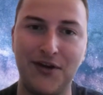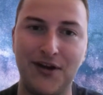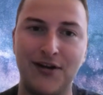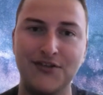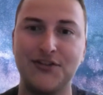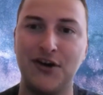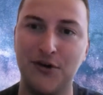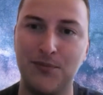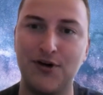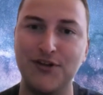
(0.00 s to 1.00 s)
you can
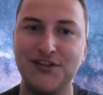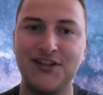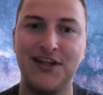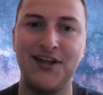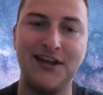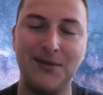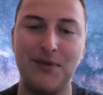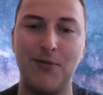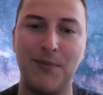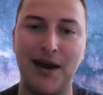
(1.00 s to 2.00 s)
also purchase it in
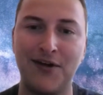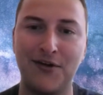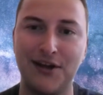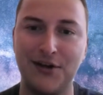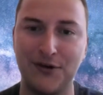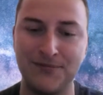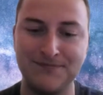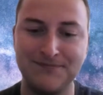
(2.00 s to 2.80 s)
paperback or Kindle.